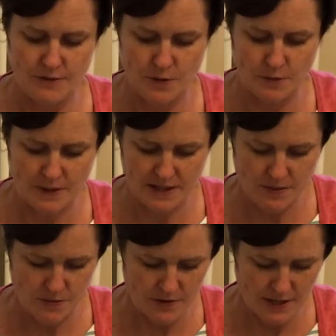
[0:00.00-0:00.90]
Fold back
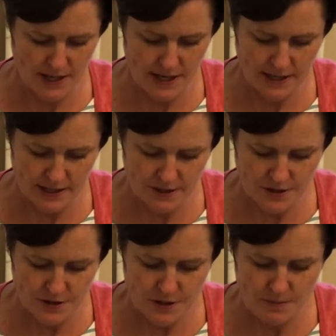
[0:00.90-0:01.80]
that one, and it's
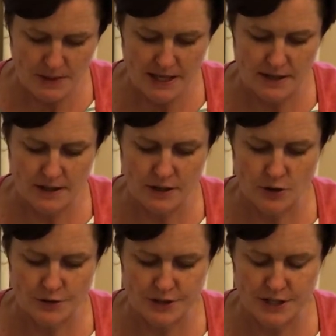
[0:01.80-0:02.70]
going to make a
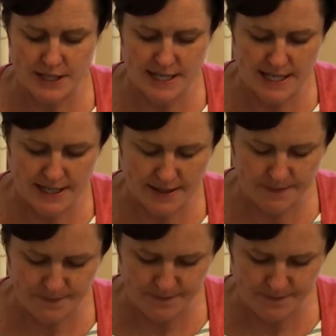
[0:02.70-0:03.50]
concertina.